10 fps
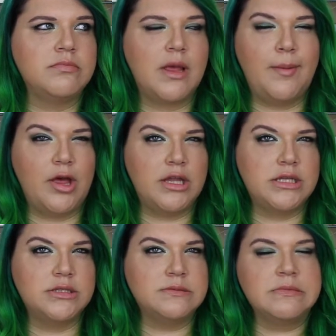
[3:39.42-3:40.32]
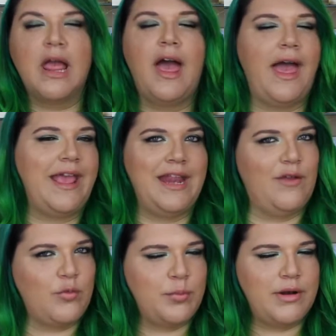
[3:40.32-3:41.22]
Come on, I can
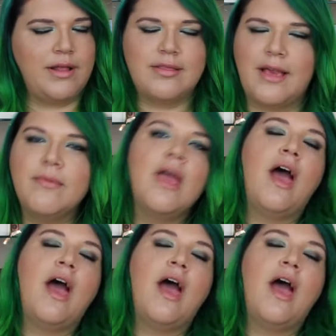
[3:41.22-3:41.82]
never pronounce it.